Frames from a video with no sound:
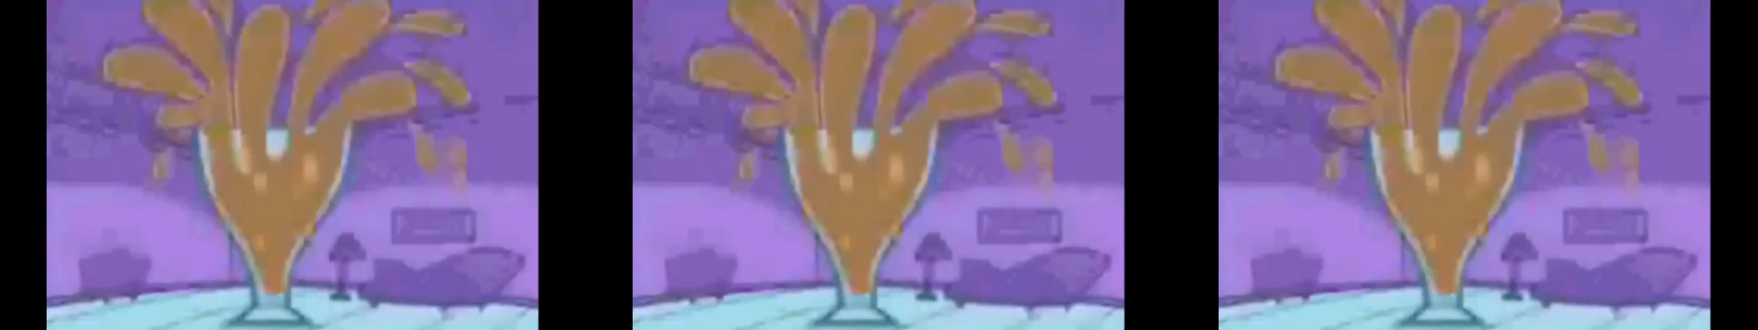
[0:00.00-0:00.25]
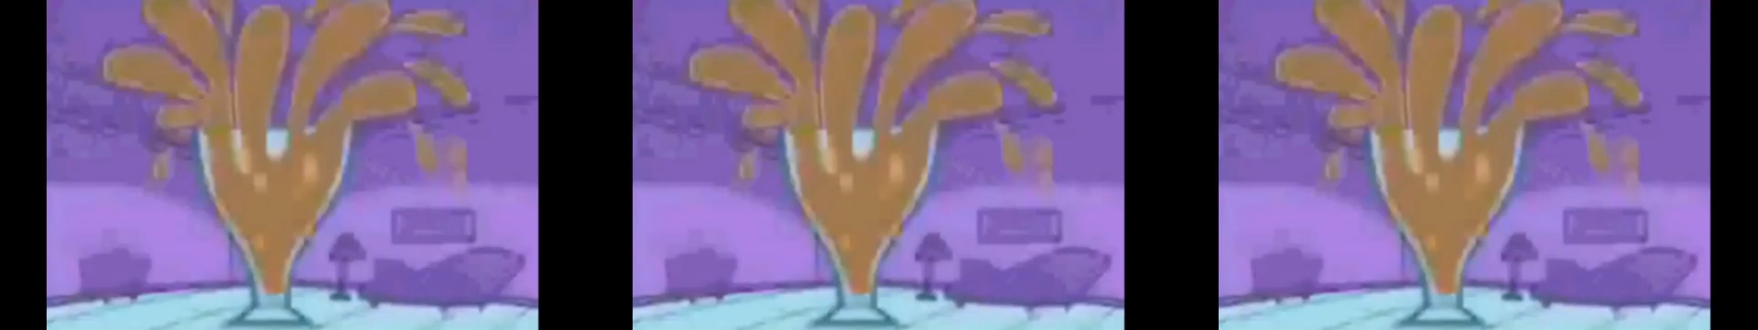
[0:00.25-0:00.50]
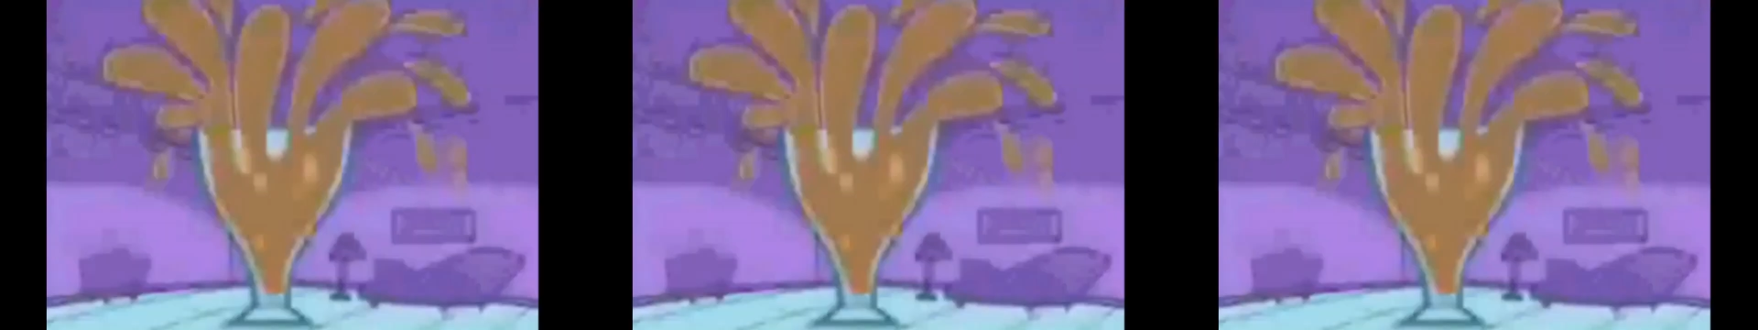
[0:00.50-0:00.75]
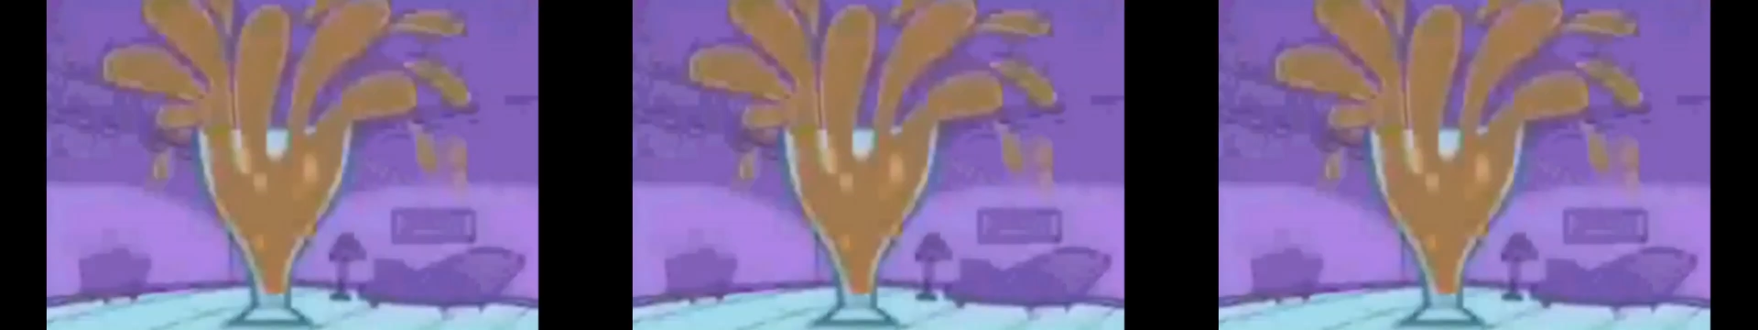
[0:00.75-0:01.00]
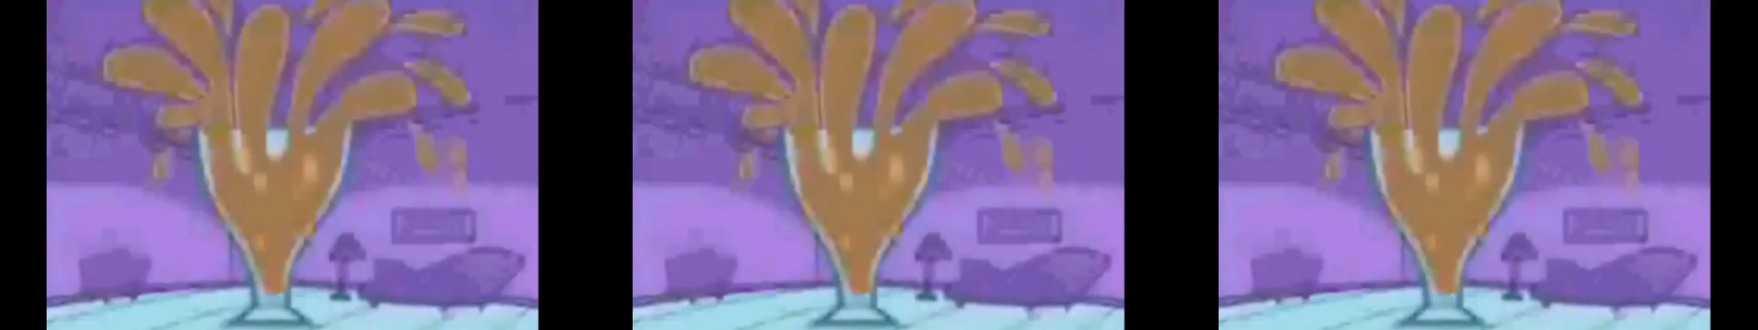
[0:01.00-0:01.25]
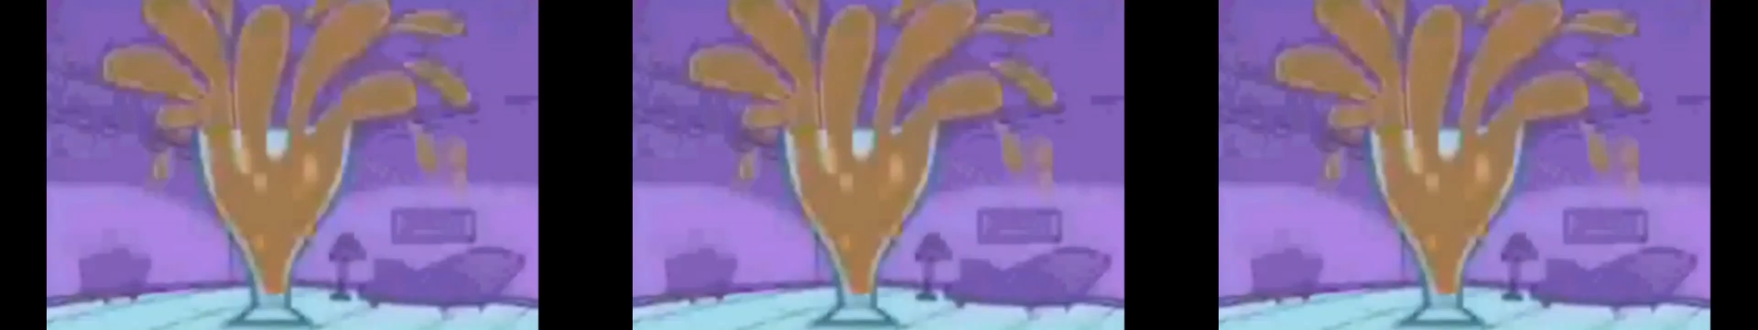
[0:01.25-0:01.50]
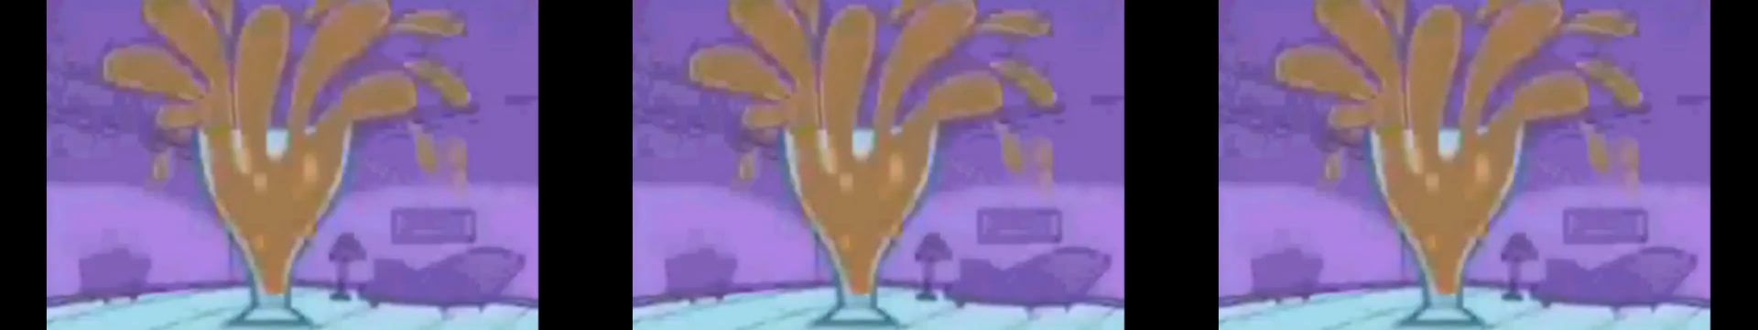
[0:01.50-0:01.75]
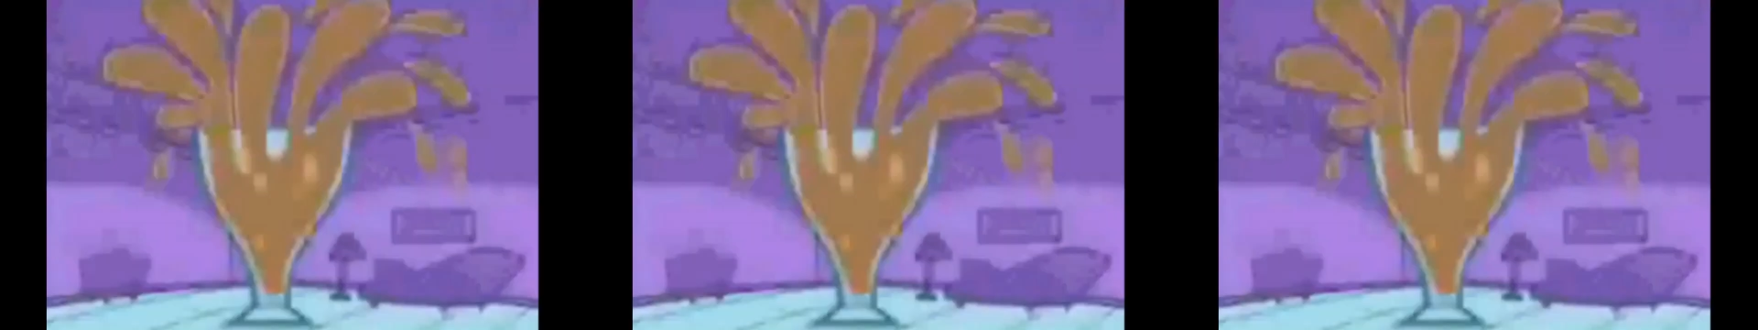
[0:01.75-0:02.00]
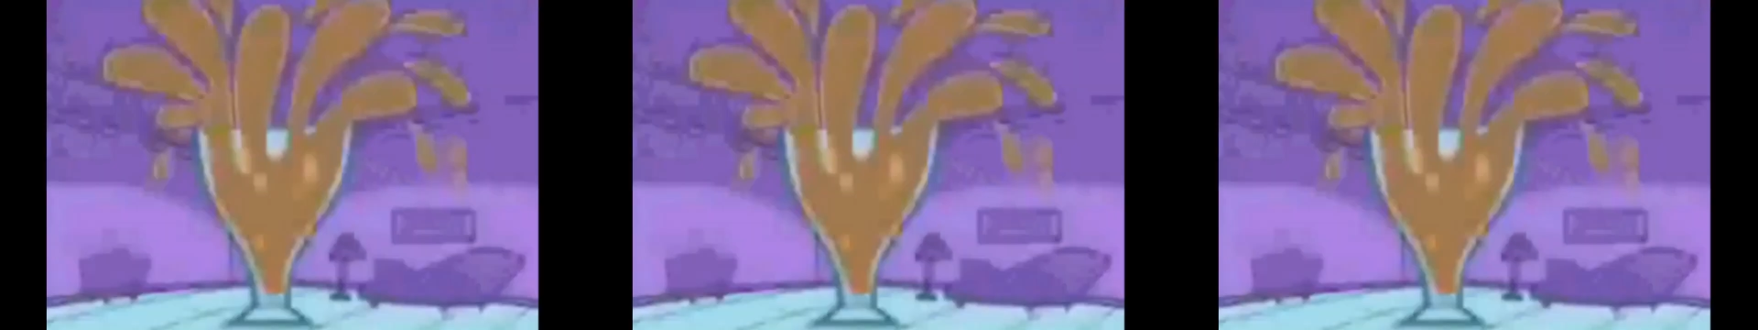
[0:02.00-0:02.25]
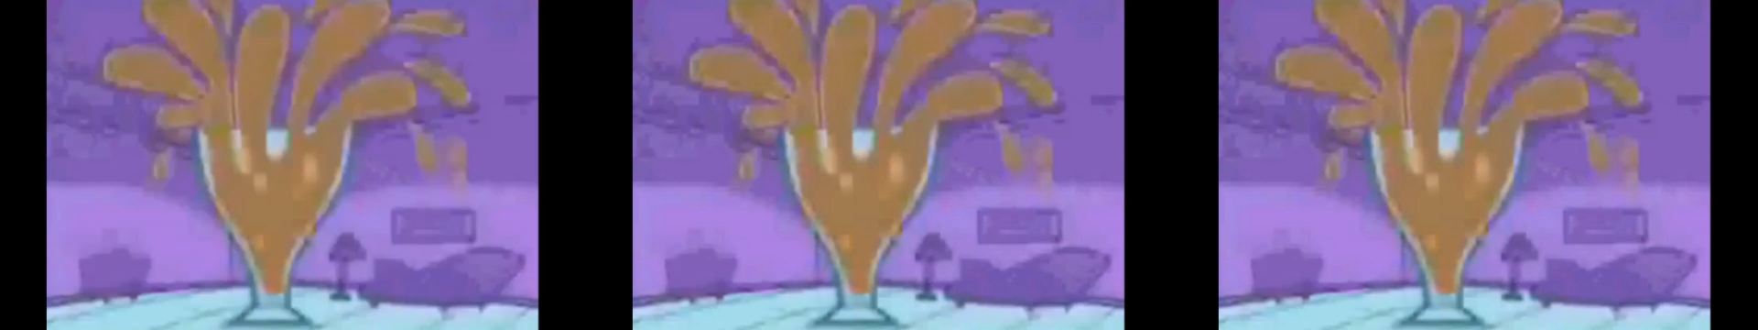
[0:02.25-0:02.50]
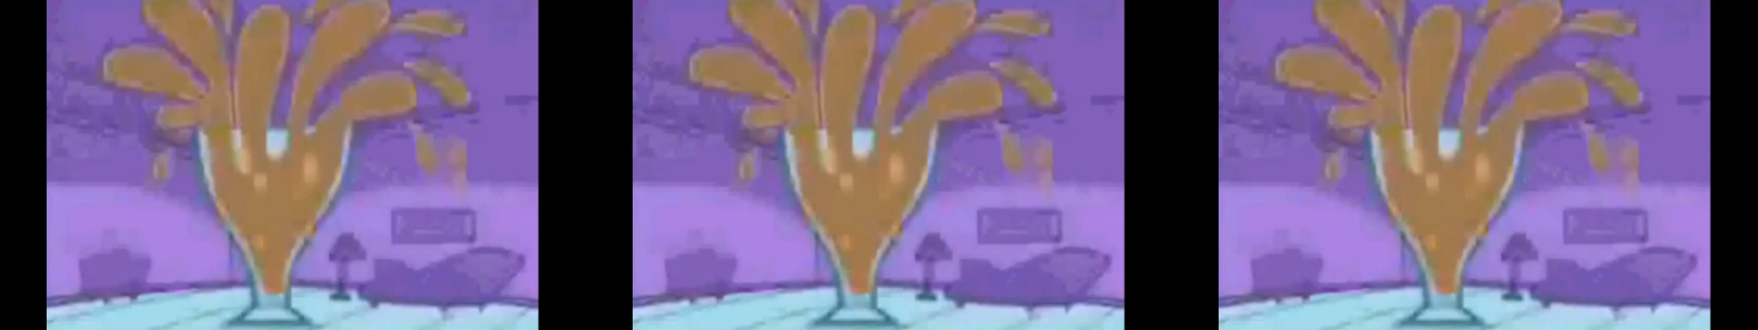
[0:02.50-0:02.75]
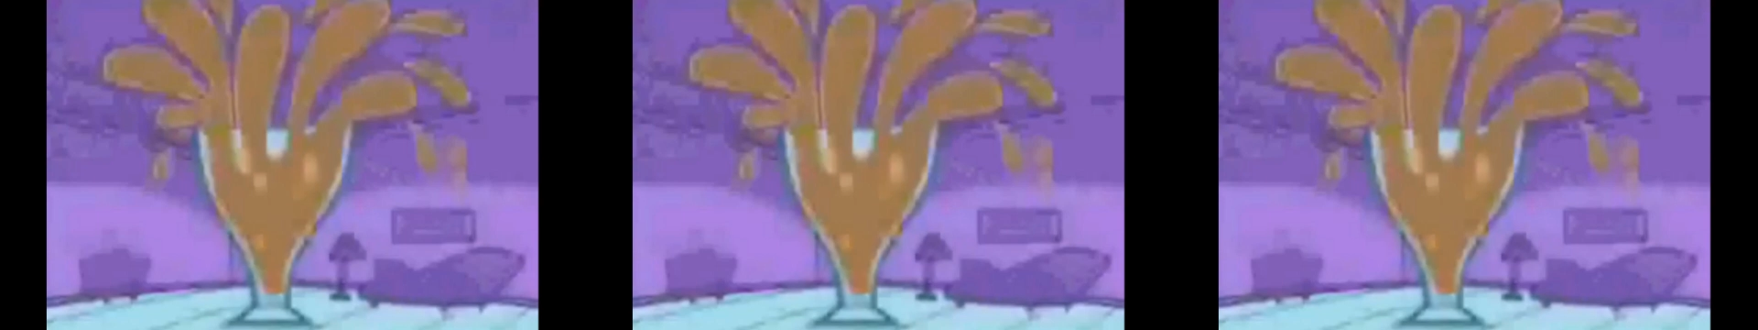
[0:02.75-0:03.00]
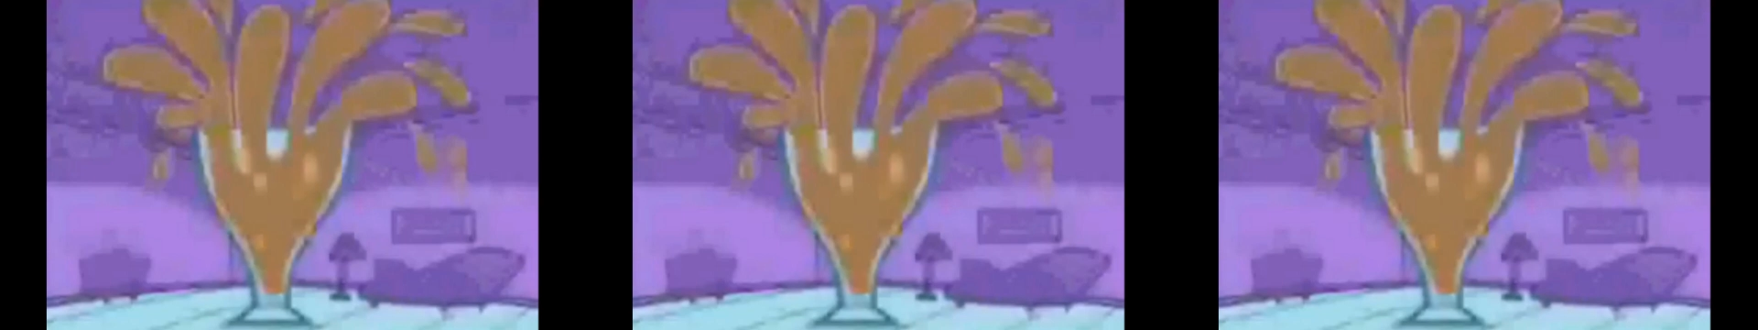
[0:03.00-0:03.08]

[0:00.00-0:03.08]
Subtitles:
No face is visible, so there are no lips to read.